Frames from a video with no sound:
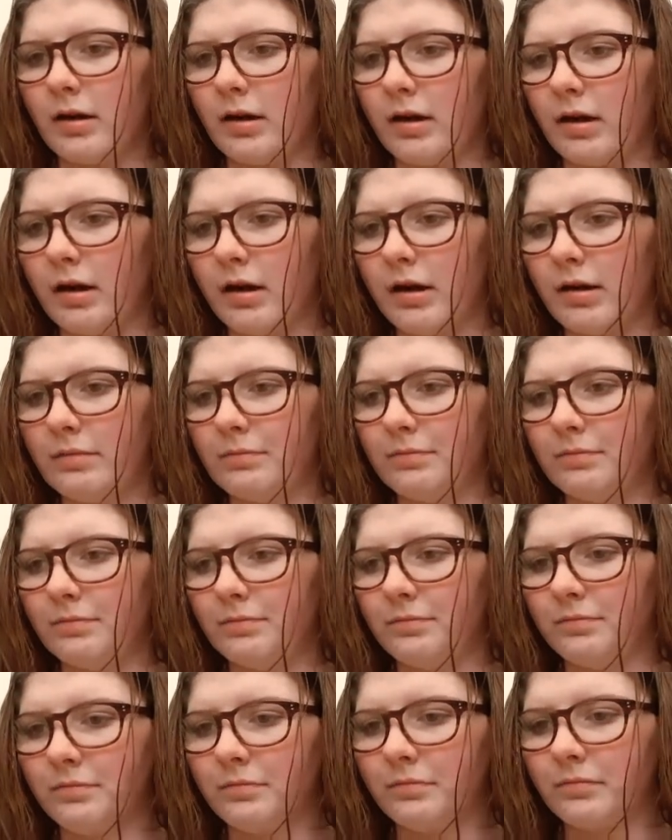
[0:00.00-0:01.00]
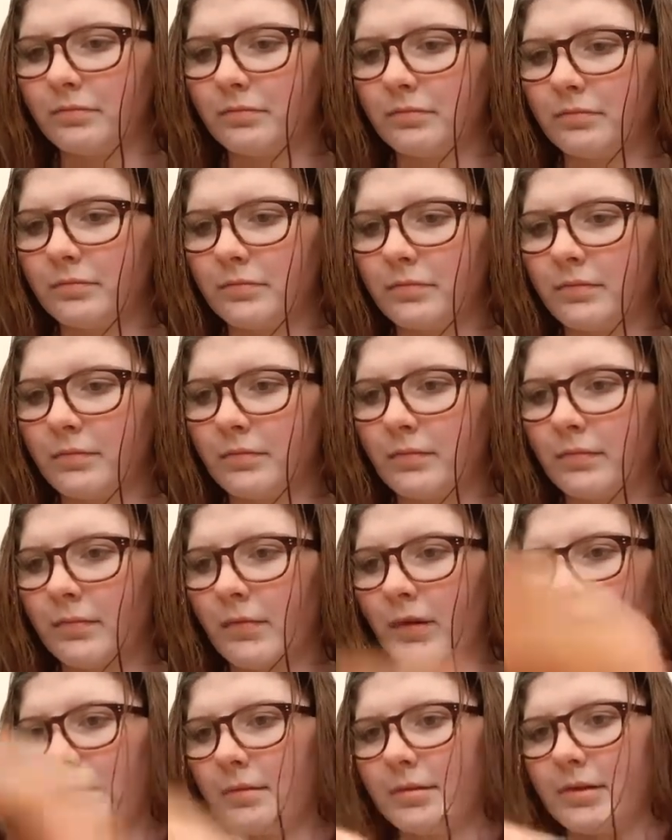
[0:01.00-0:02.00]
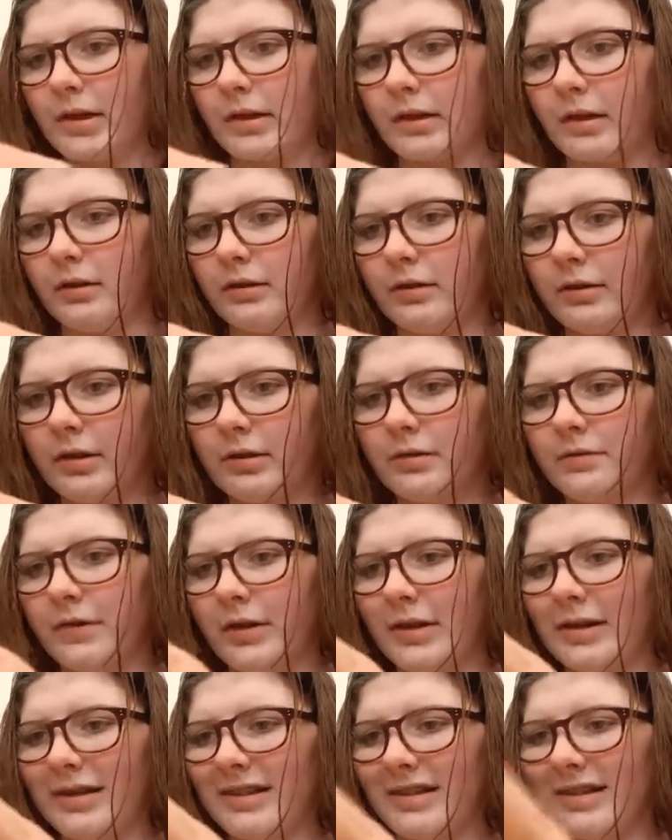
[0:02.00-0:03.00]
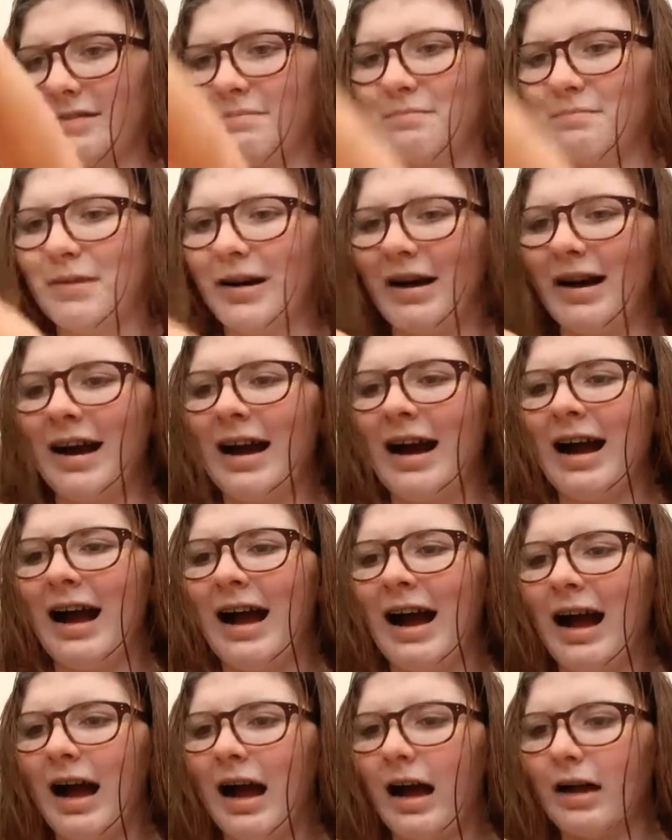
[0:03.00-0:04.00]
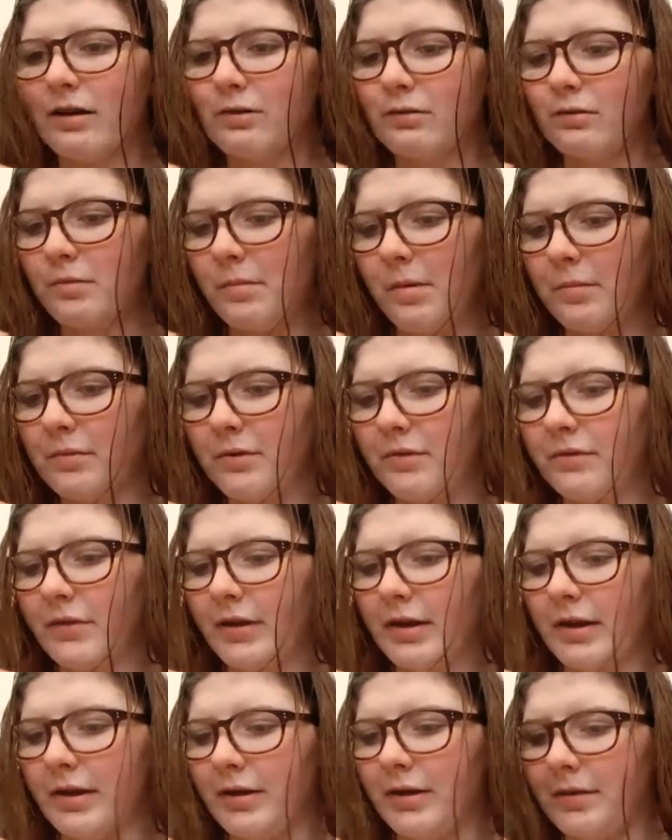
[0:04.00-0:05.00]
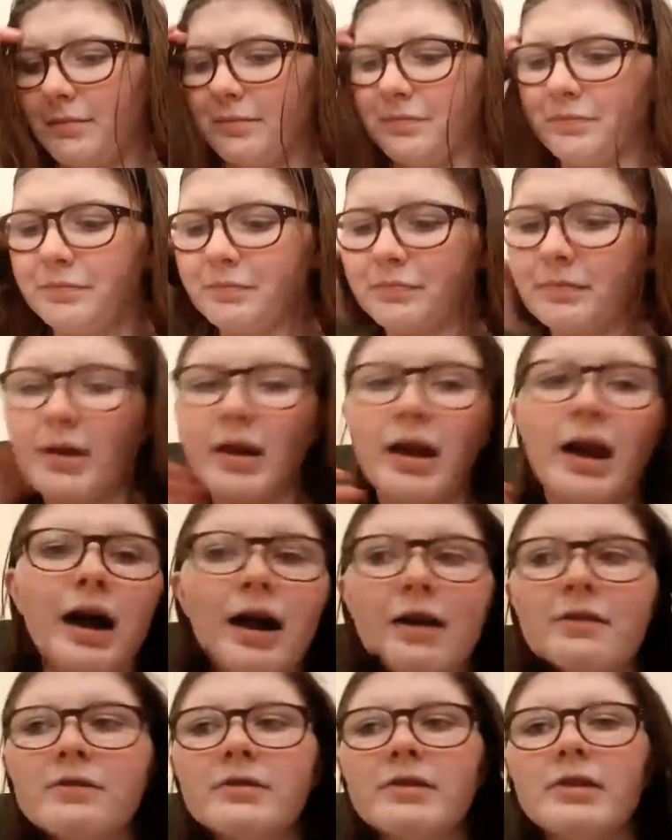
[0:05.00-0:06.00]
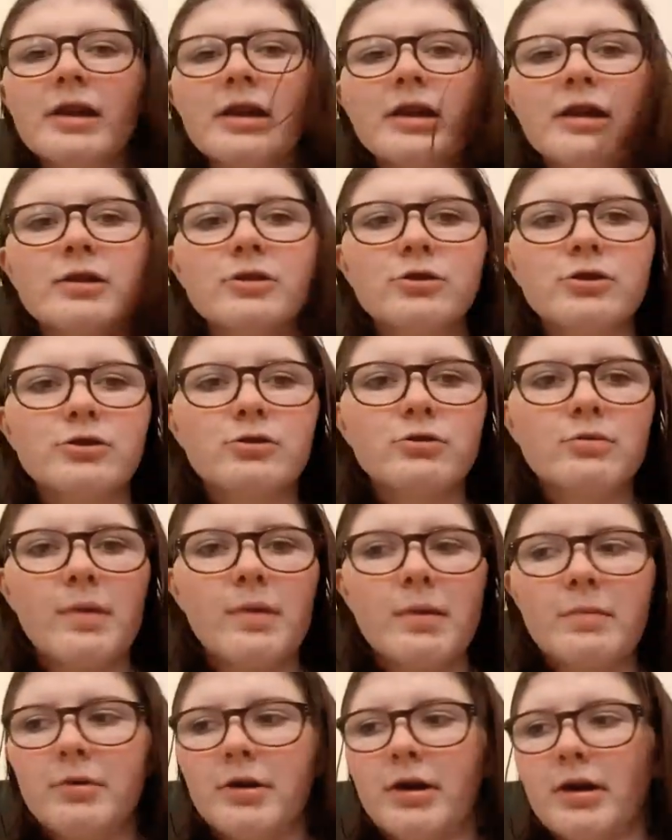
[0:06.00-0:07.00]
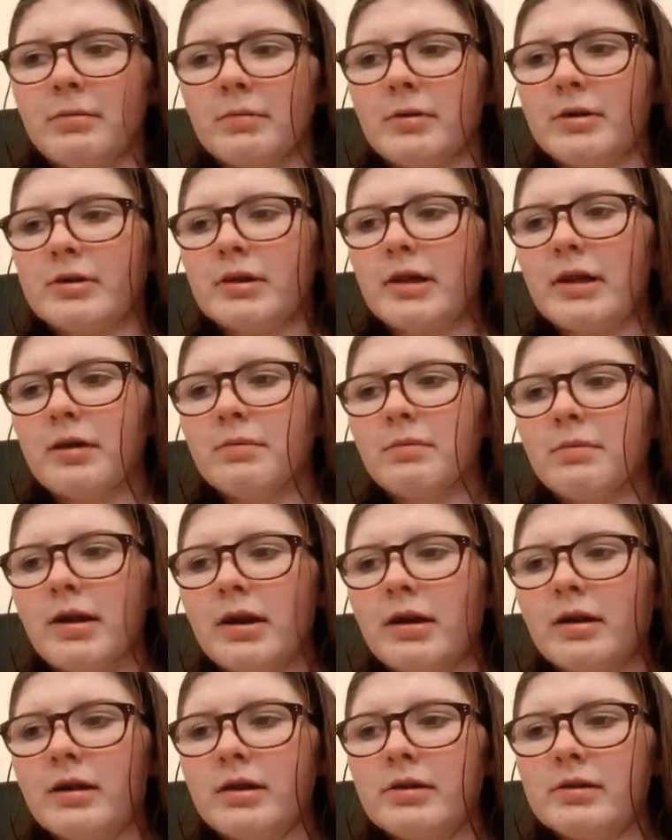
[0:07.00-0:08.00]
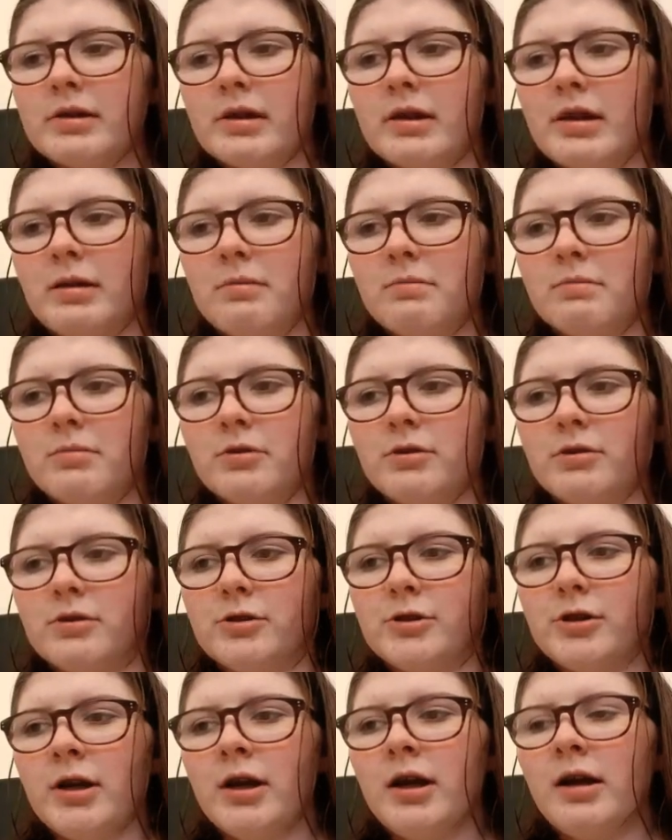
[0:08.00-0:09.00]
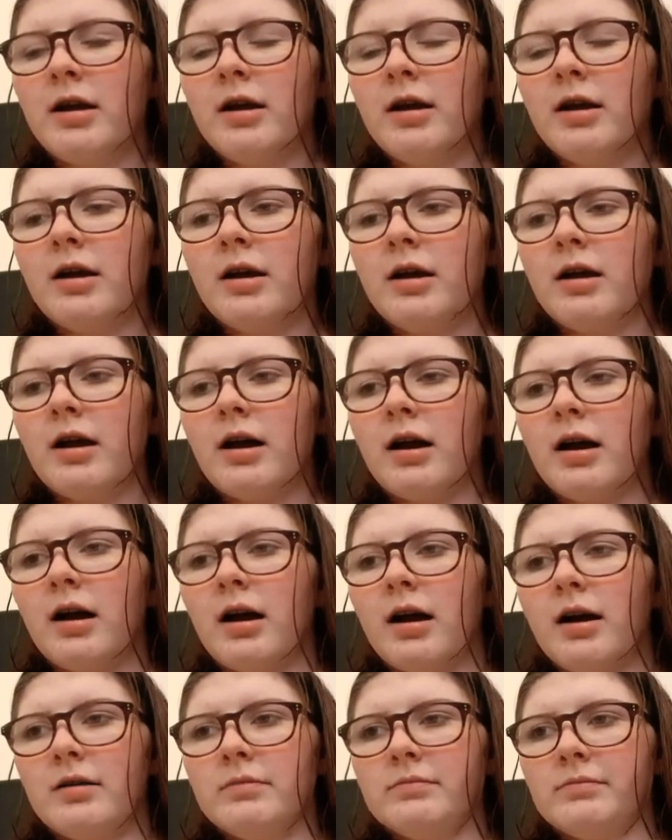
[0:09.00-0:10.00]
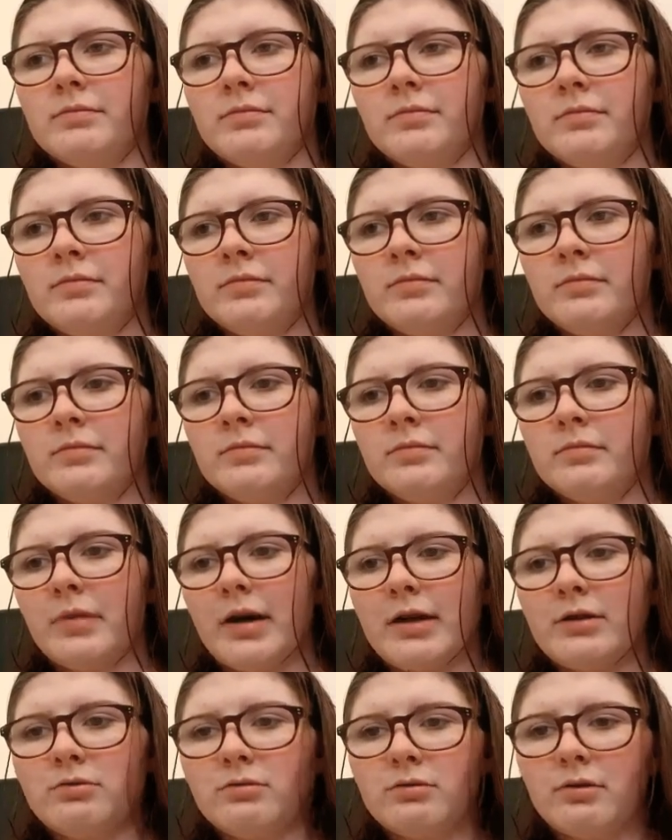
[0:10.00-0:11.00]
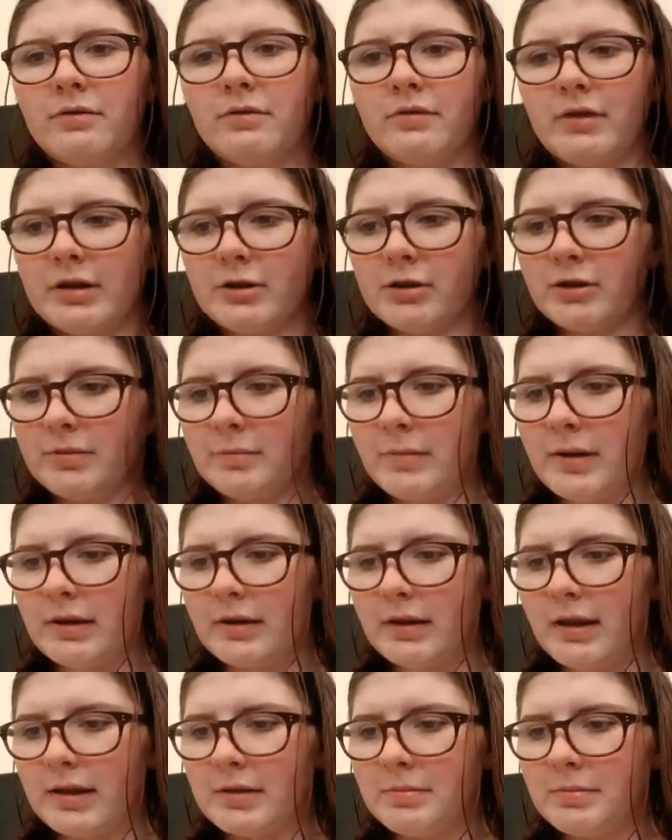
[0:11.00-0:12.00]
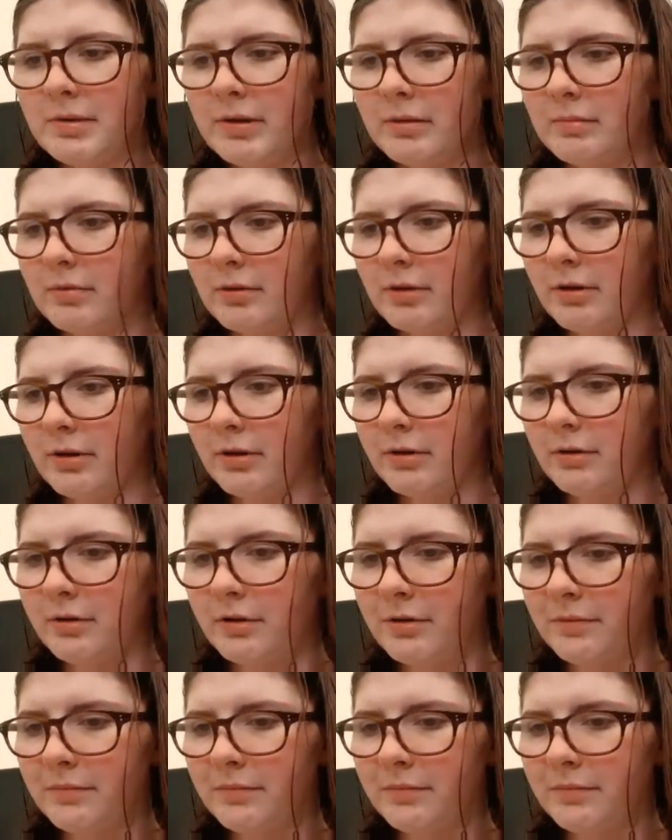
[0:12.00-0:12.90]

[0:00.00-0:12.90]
Wait a second, I need to find it. But I don't remember if I feel like I should remember him, because like I recognize the name Butch. But I don't know if that's just my lesbian pulling through.